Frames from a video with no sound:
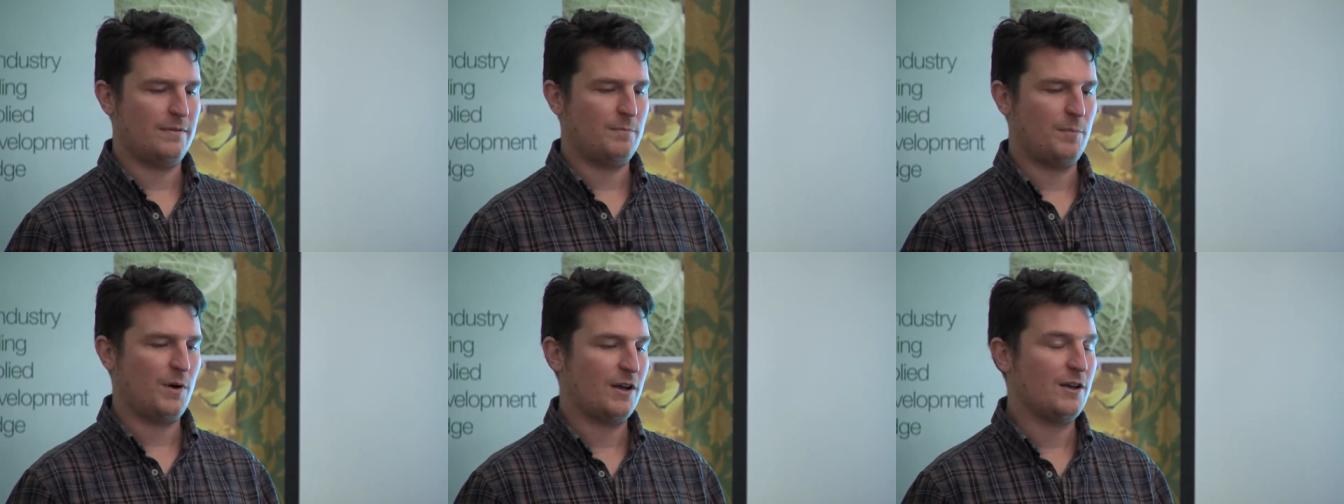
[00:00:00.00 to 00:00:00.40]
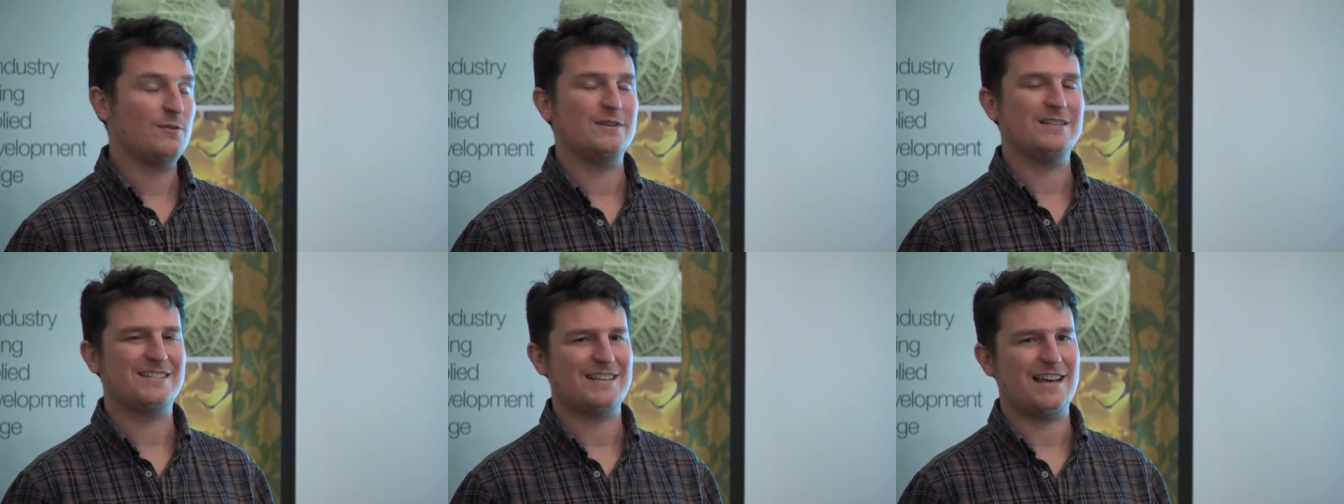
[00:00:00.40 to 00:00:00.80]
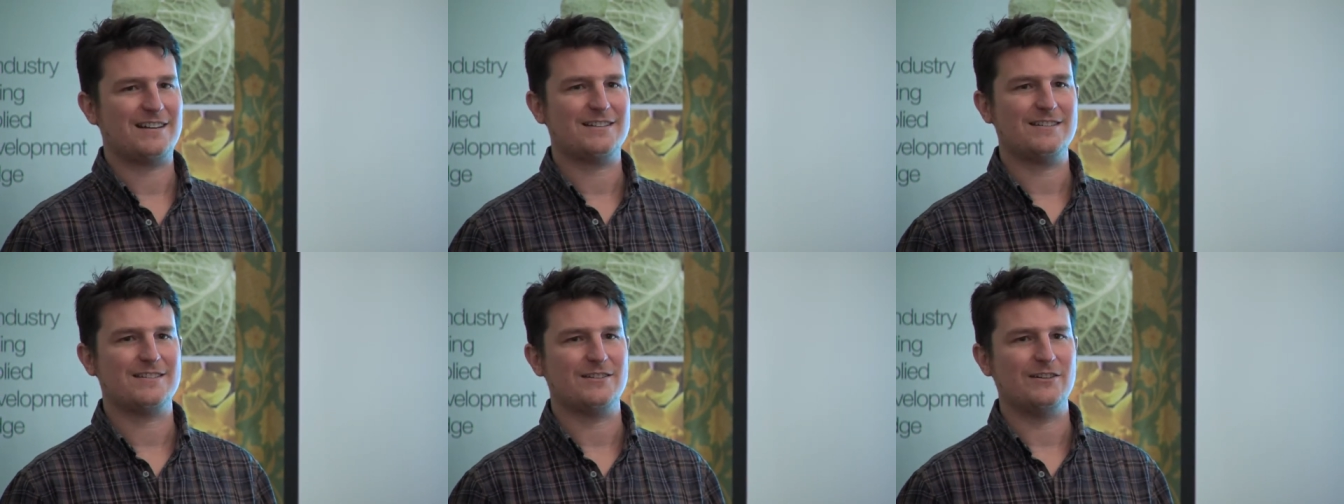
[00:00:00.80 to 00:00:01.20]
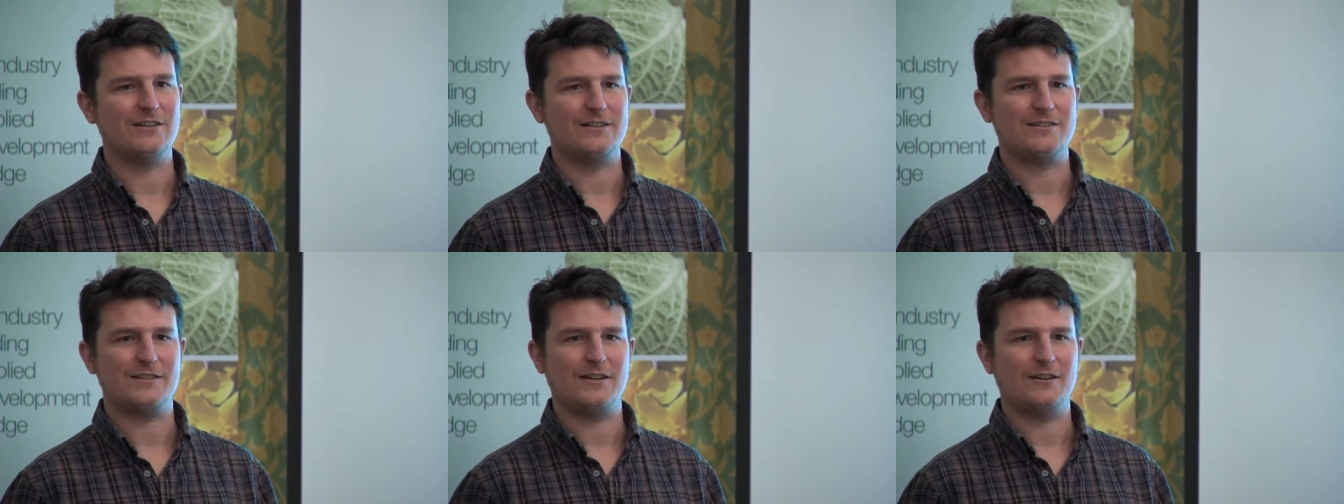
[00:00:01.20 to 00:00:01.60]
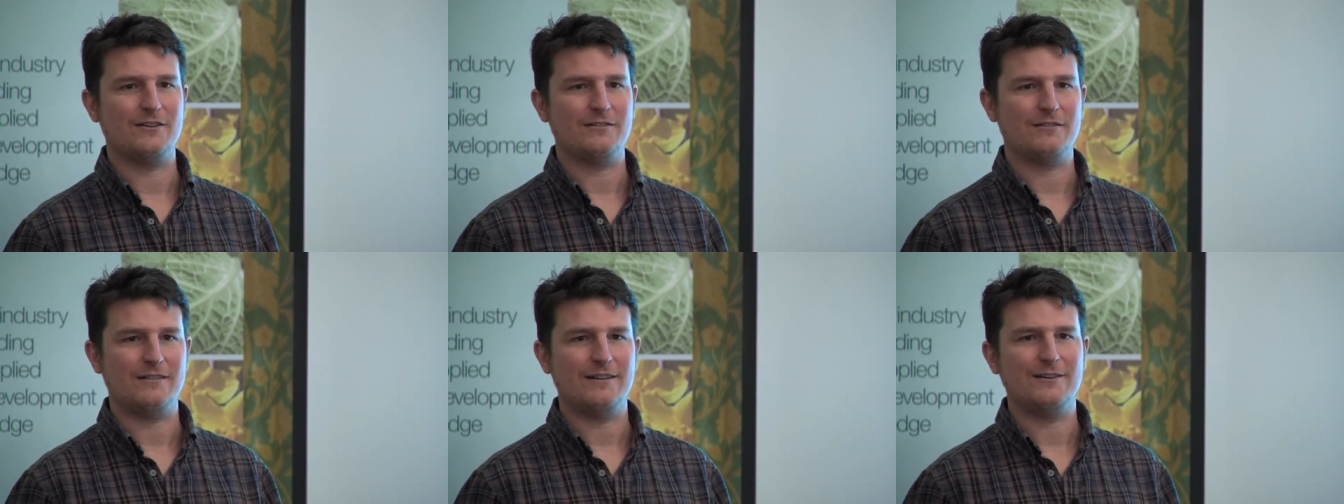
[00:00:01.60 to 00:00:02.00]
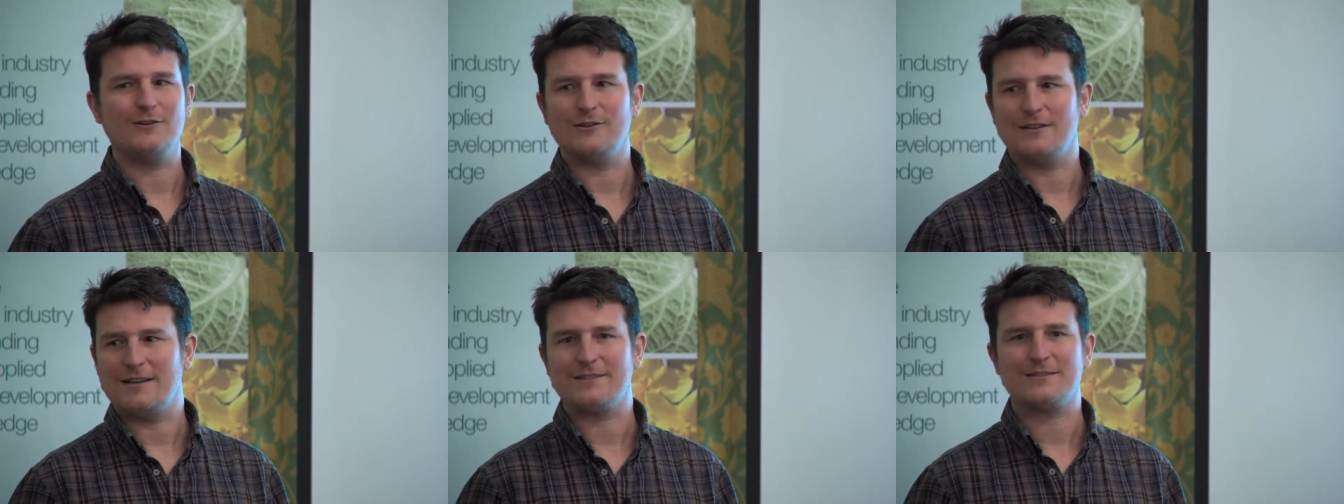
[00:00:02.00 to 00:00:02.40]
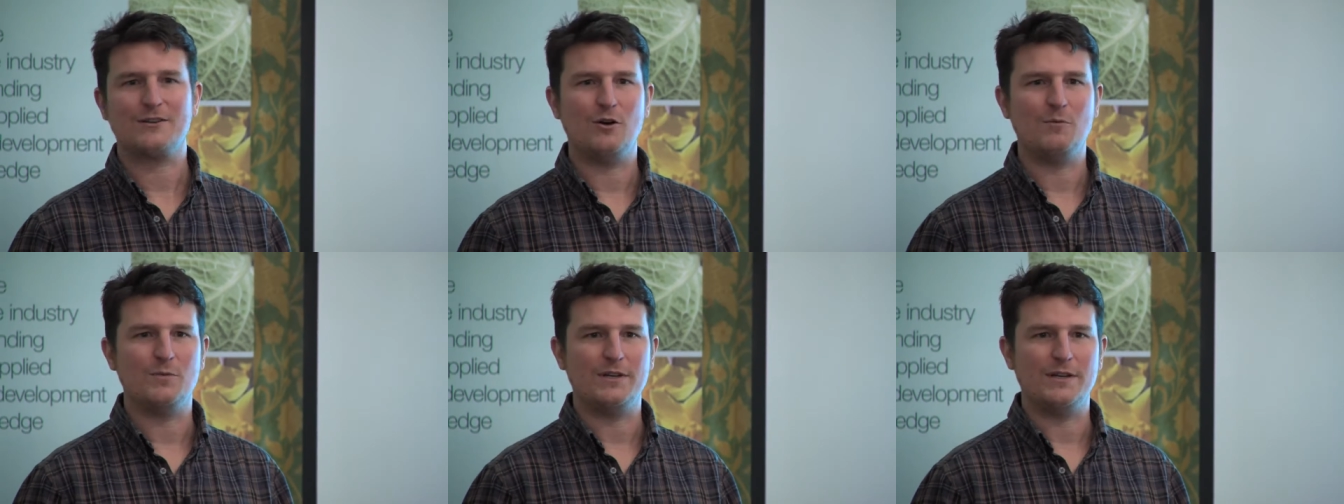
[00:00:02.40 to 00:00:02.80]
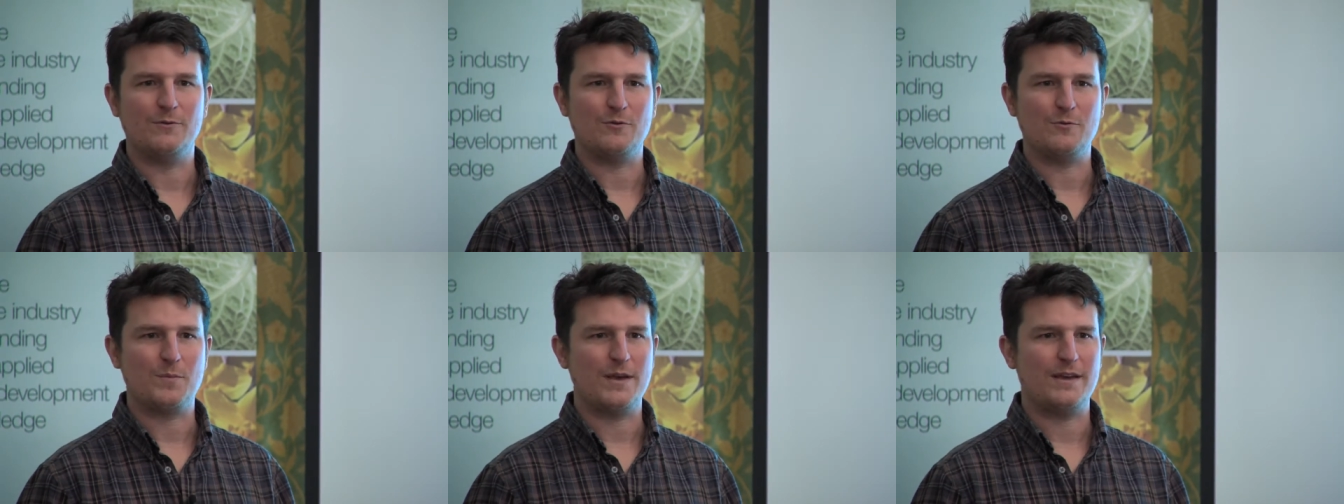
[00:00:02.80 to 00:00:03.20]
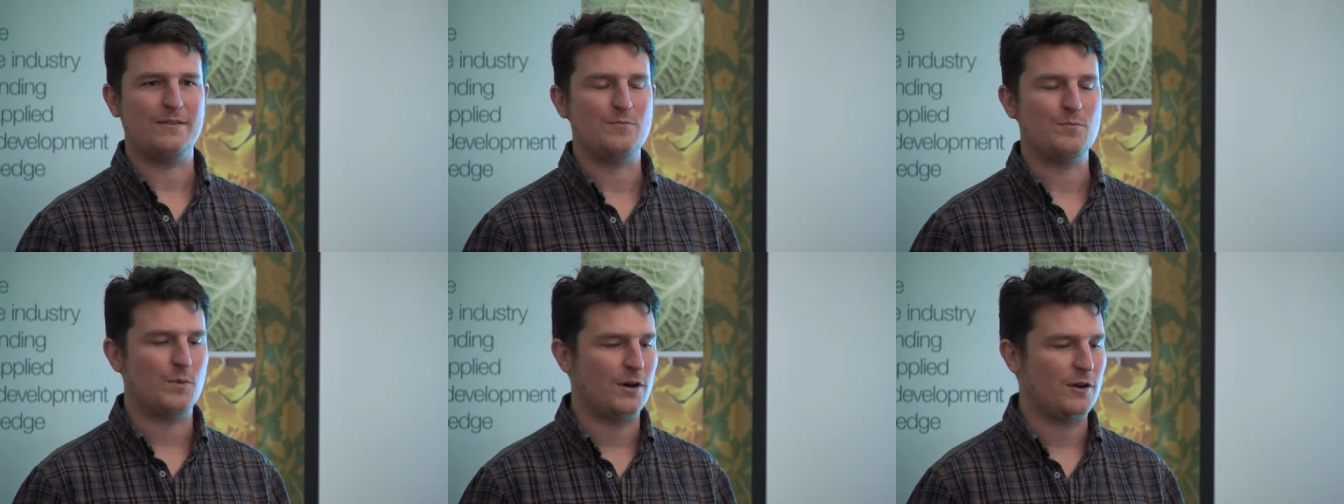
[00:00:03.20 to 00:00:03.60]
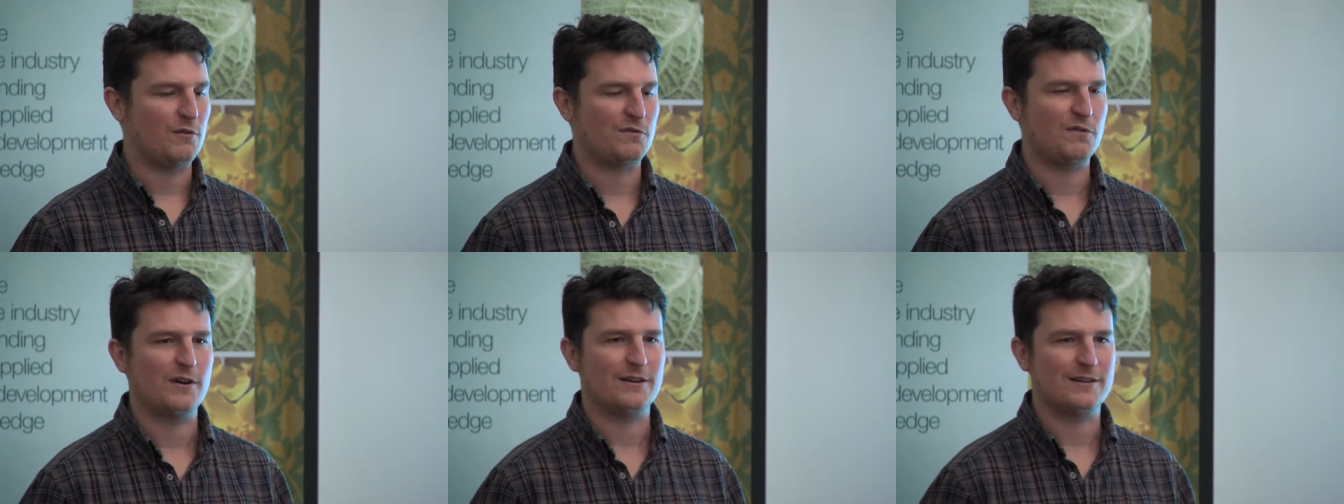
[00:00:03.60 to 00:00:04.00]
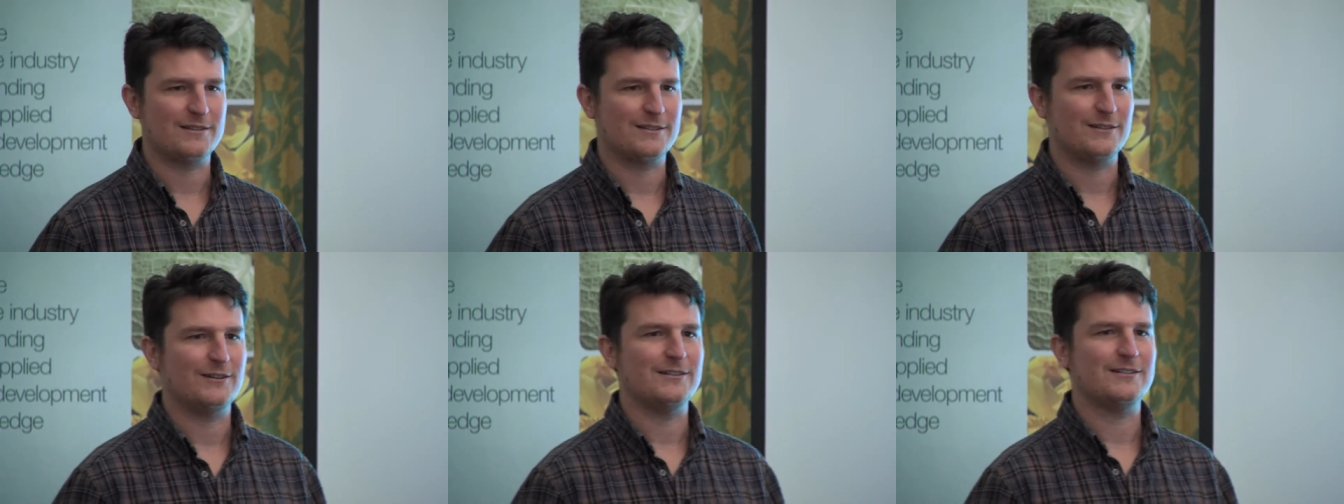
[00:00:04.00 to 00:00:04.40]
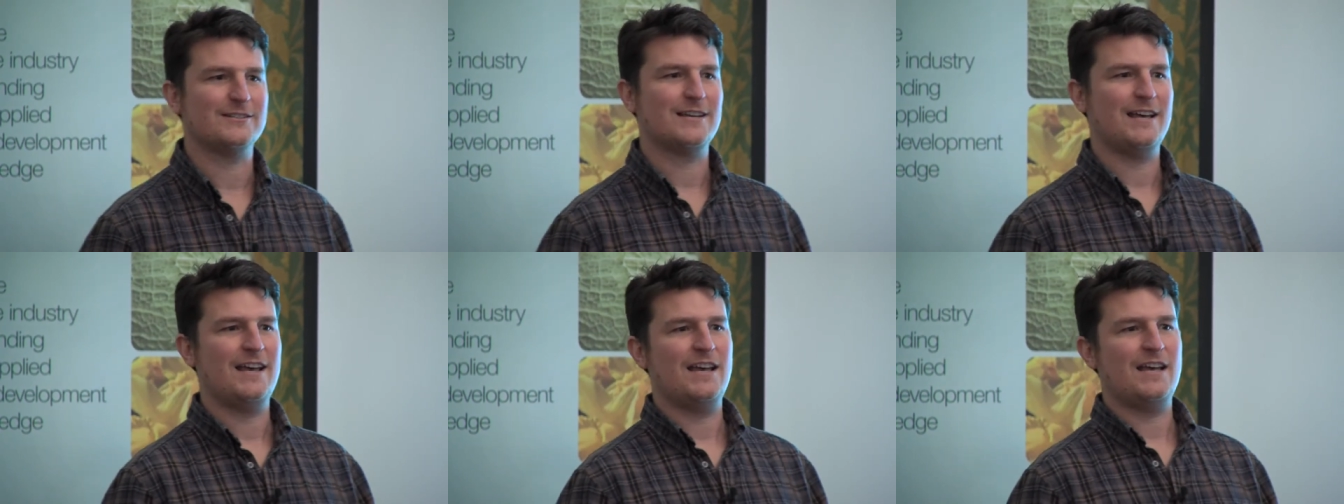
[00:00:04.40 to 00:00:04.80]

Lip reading: bioinsecticides are a lot less common, it would appear, than biofungicides.